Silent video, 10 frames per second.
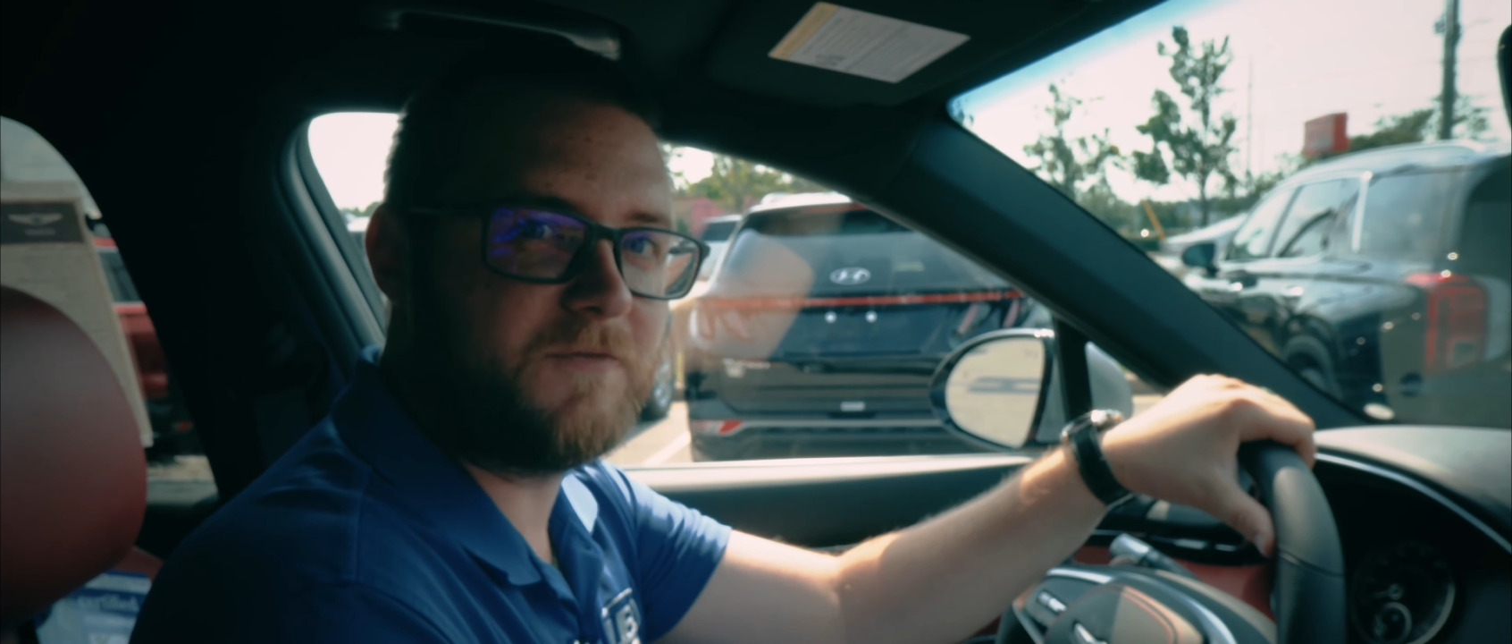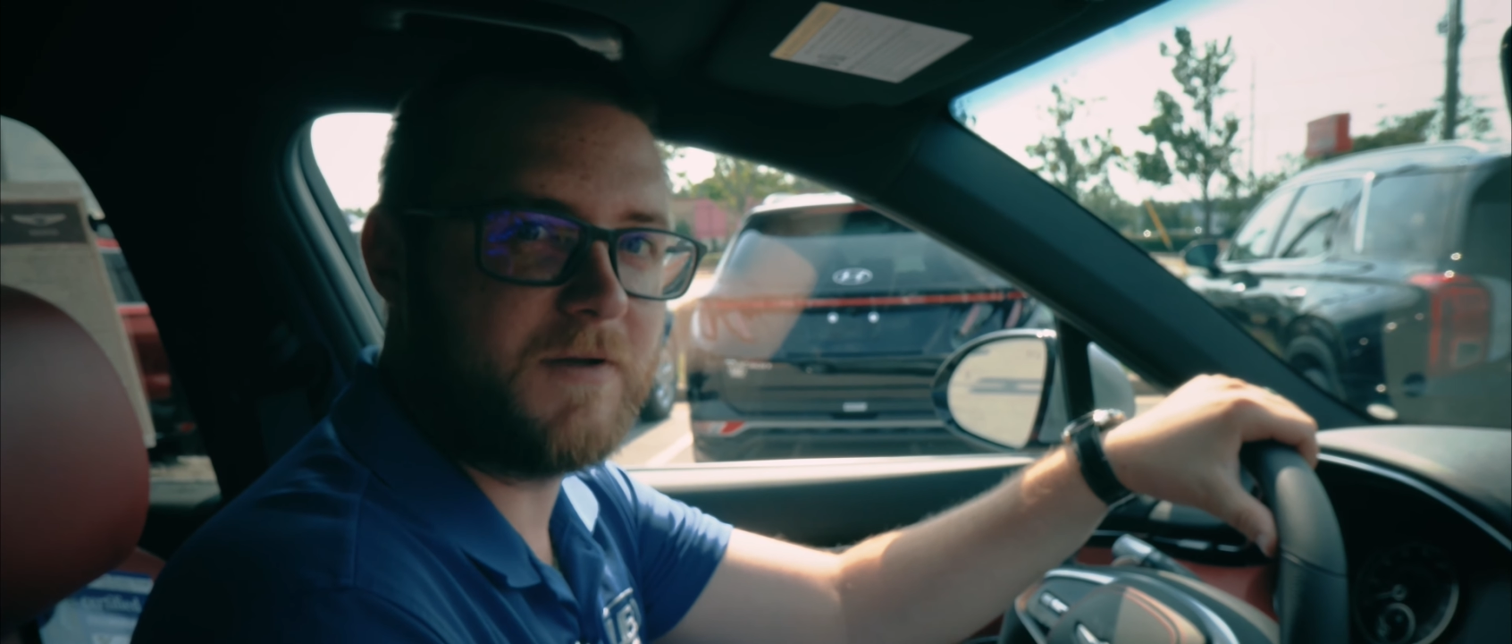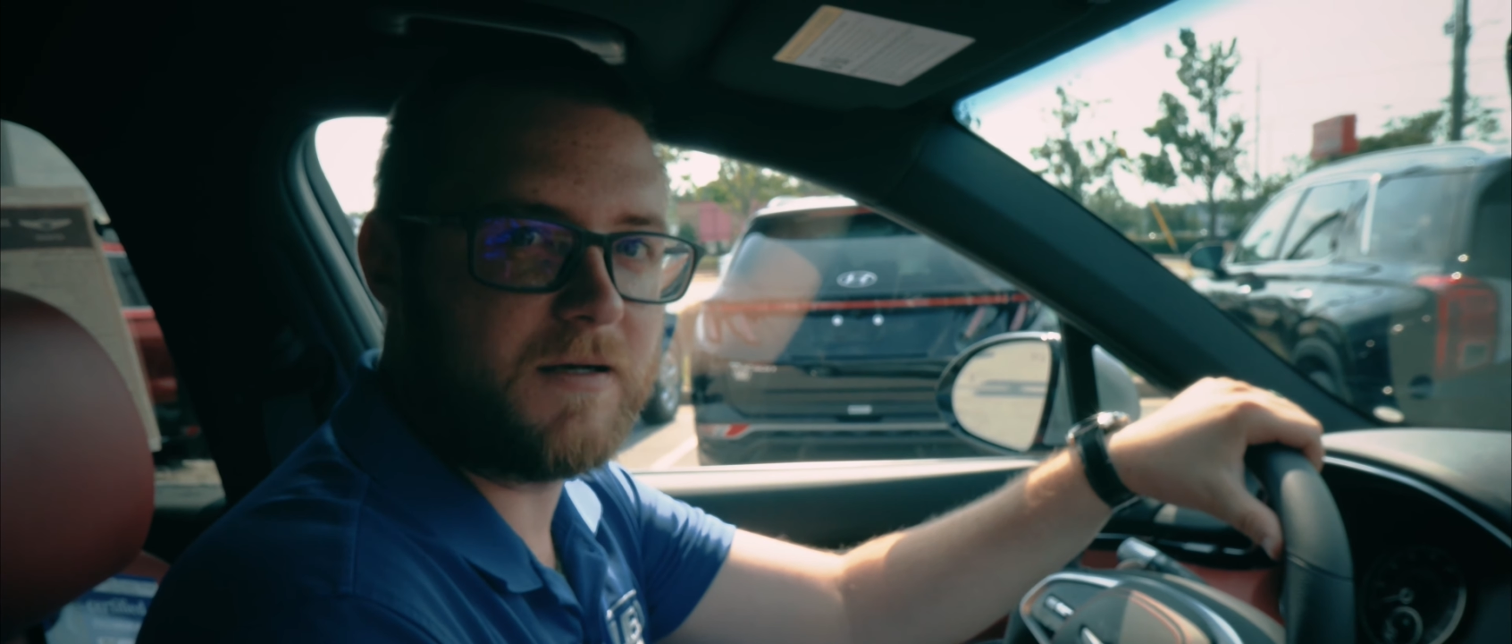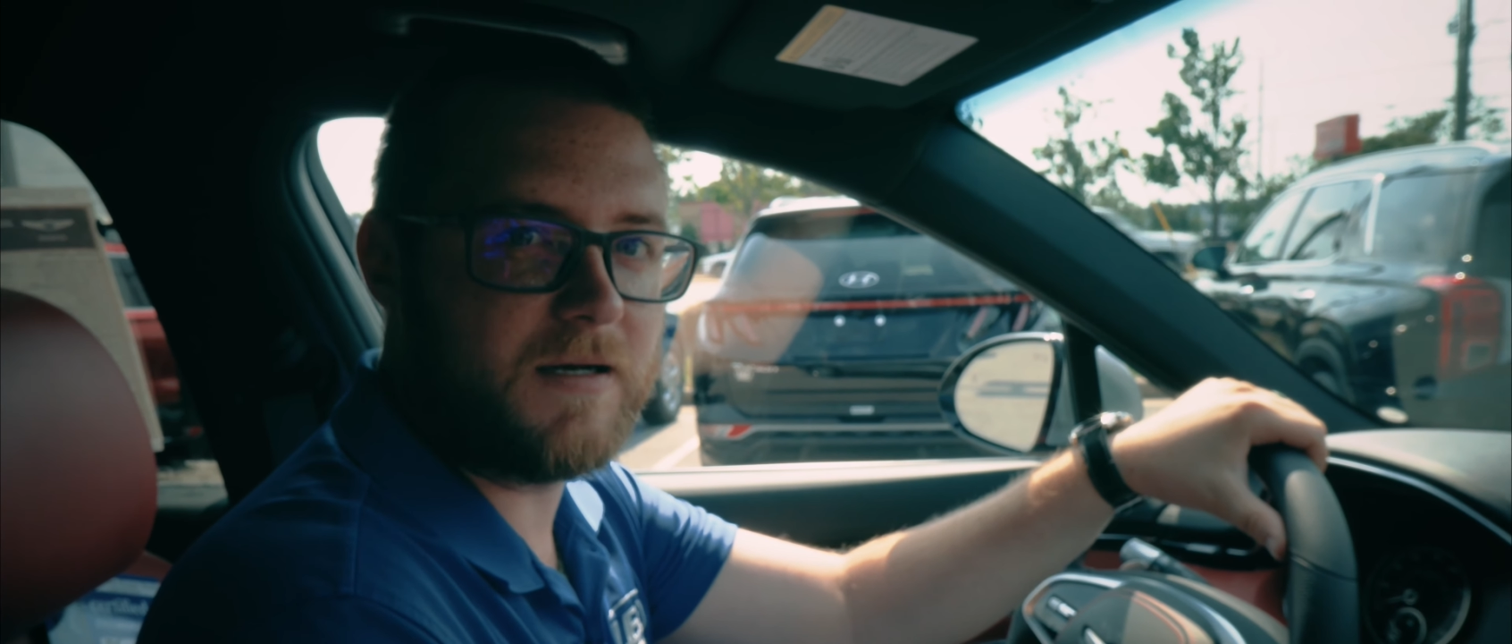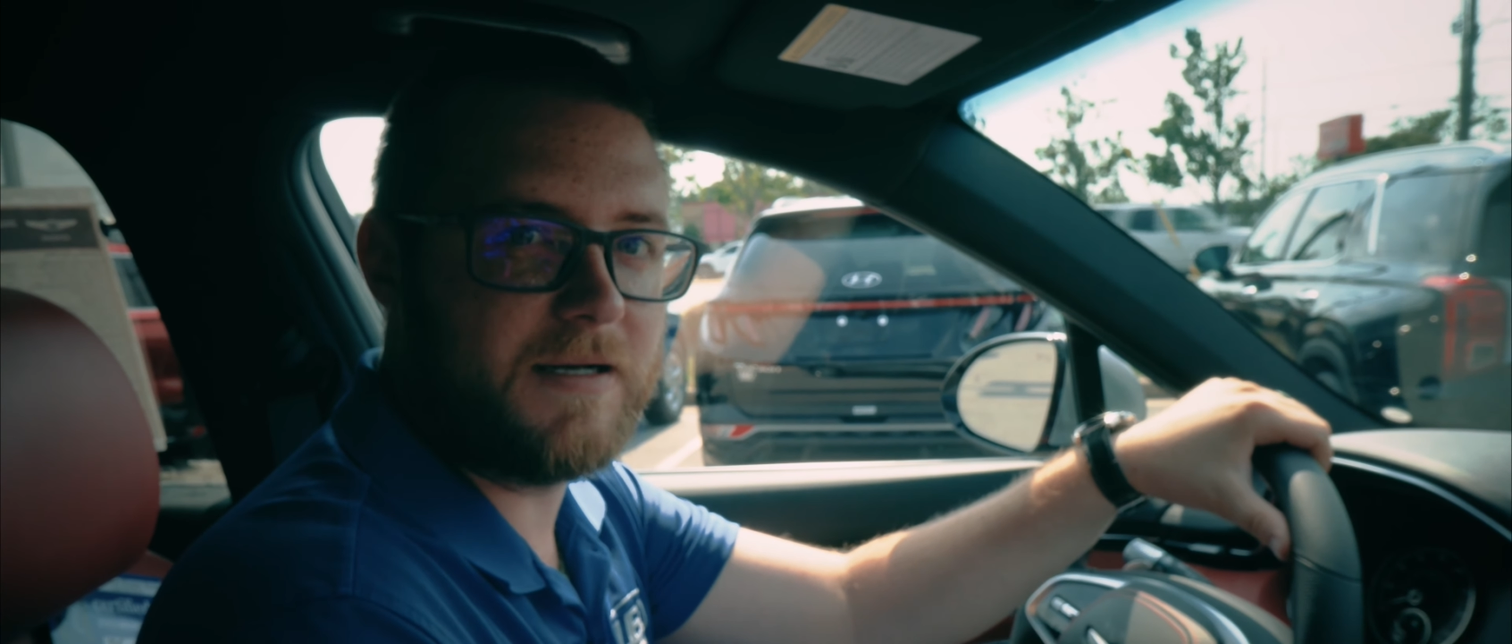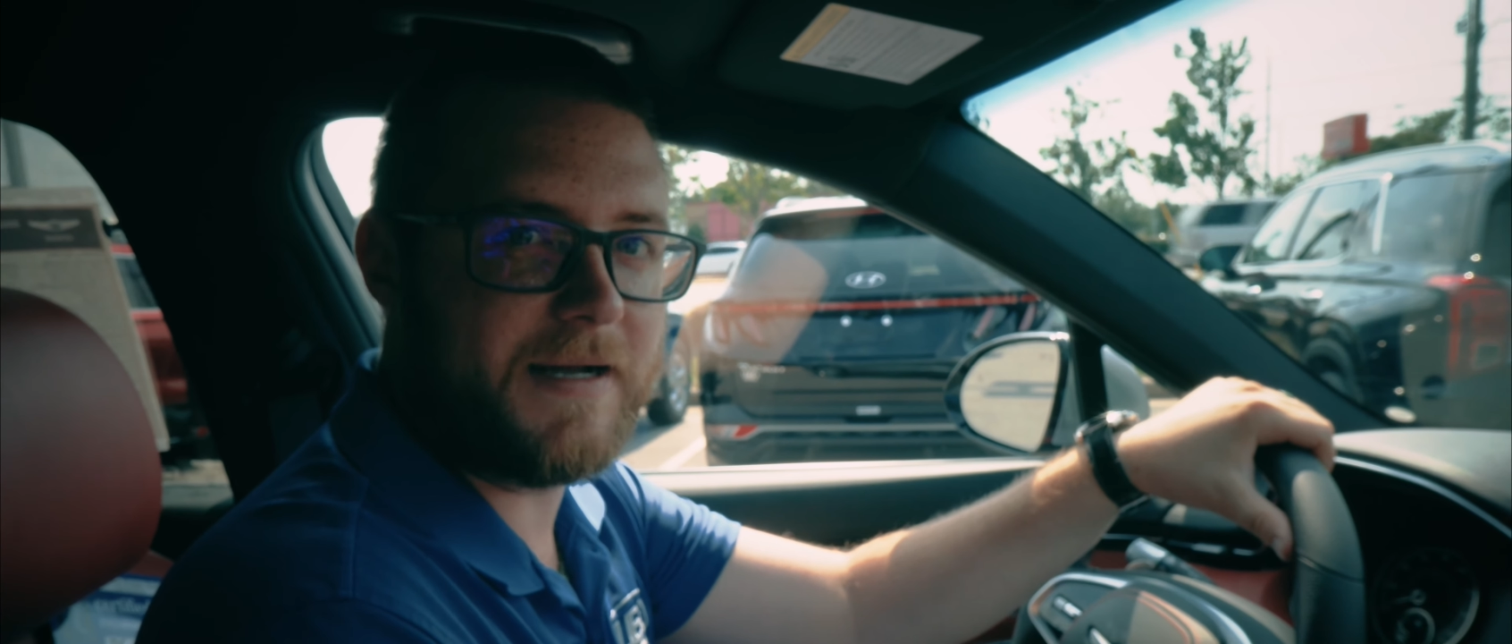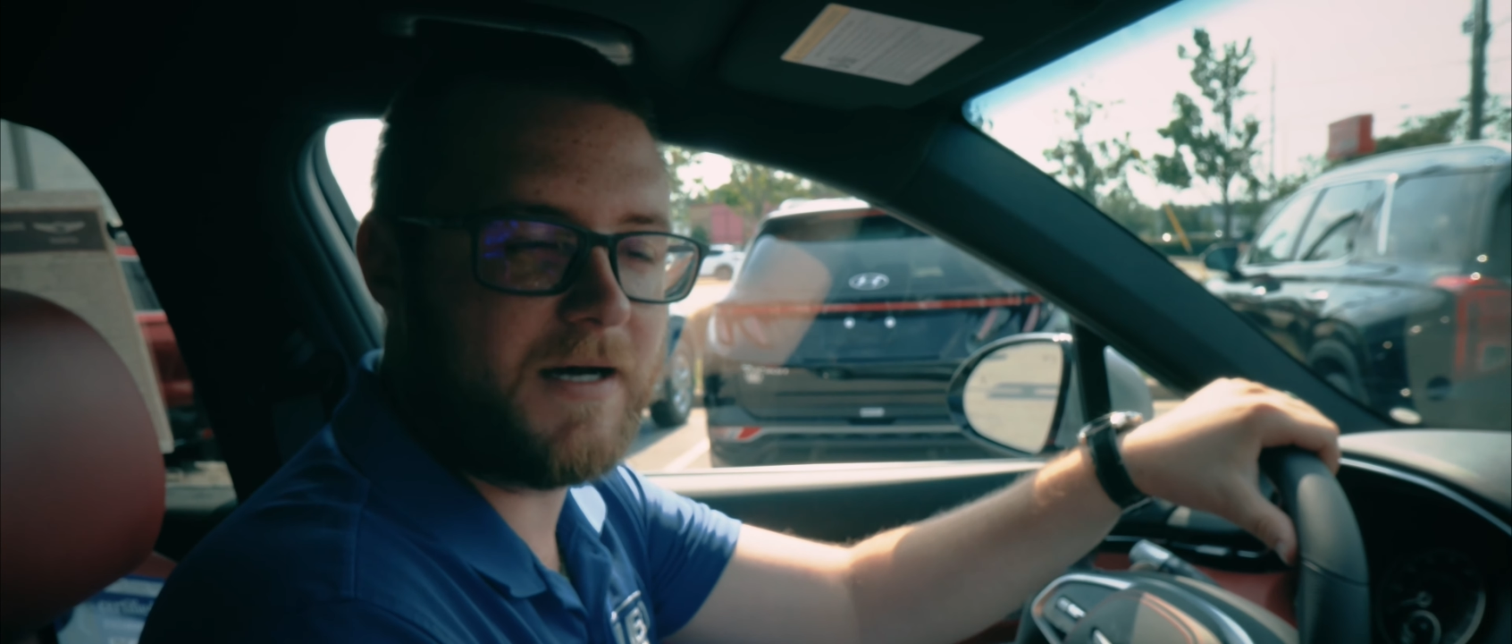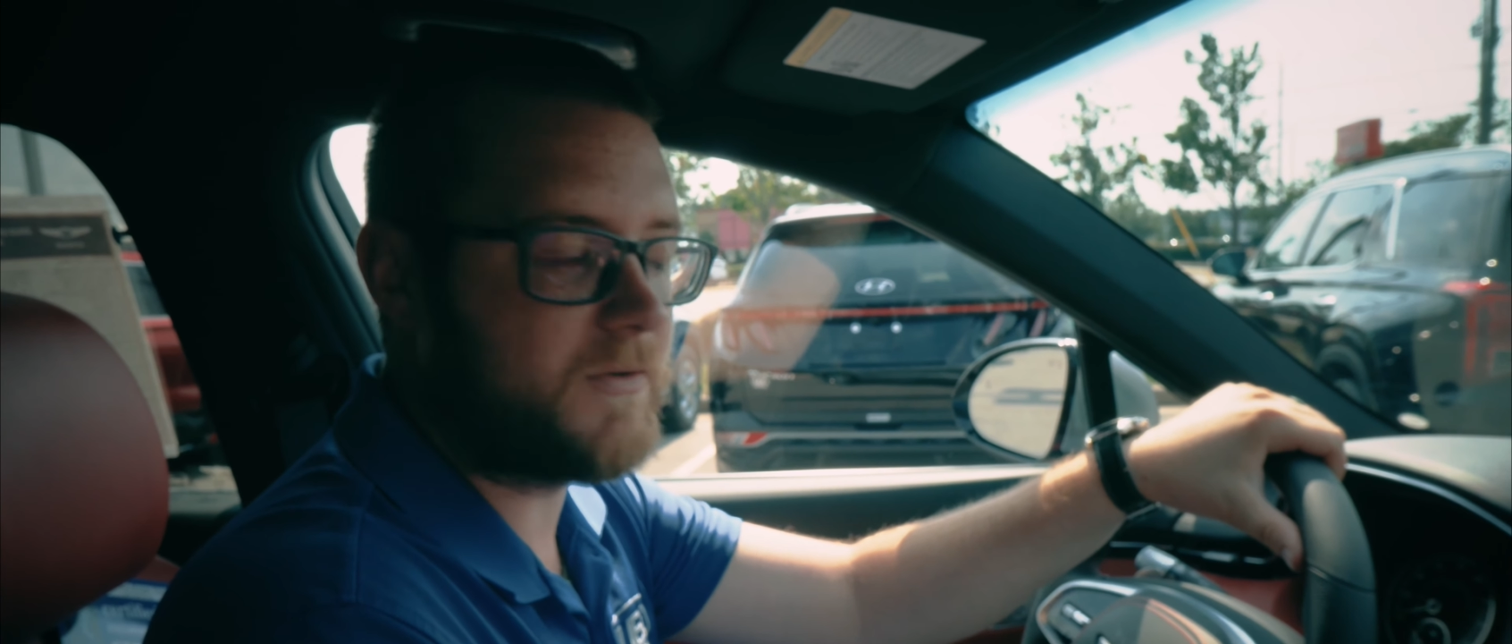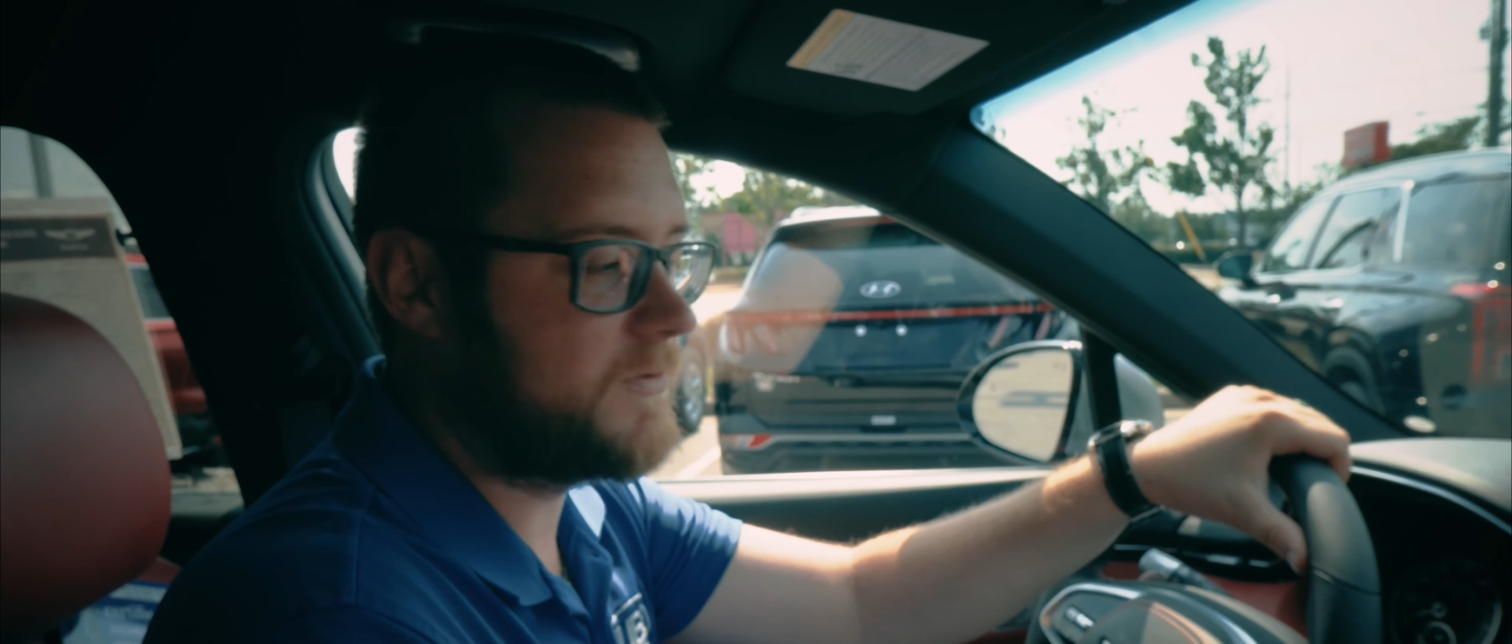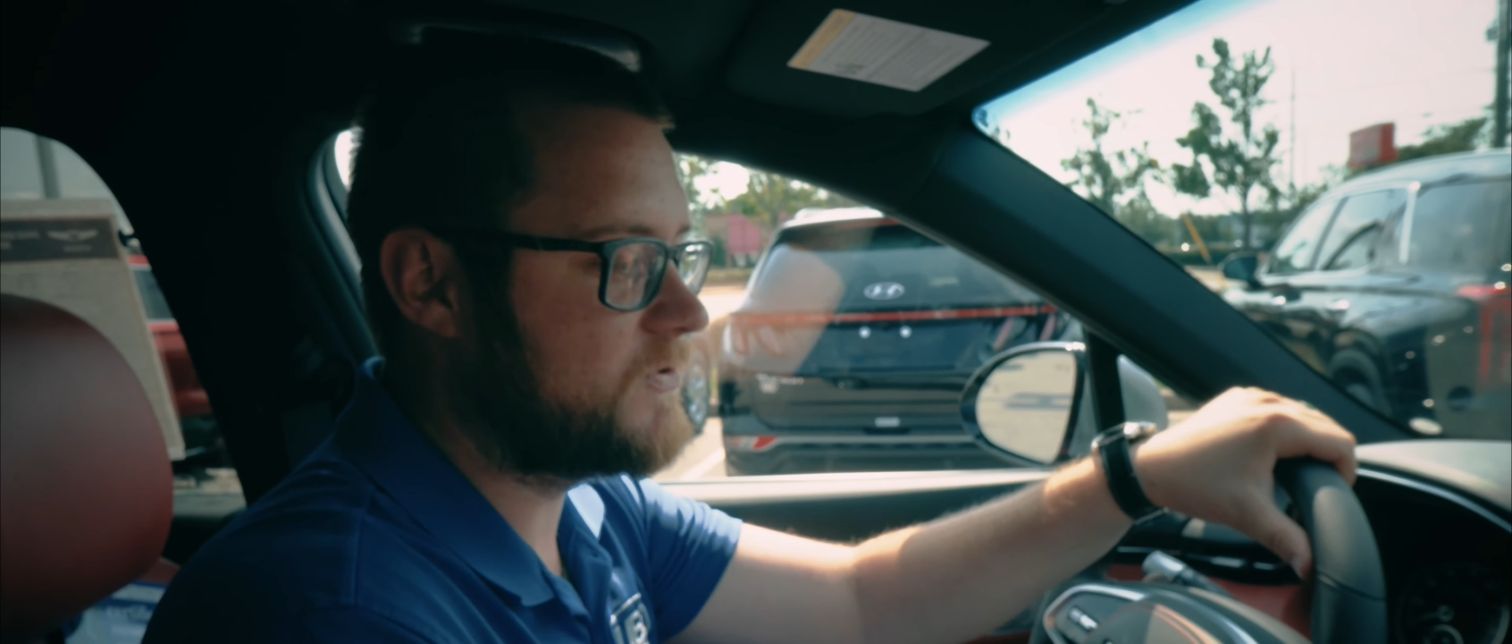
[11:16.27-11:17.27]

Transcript: figure it out.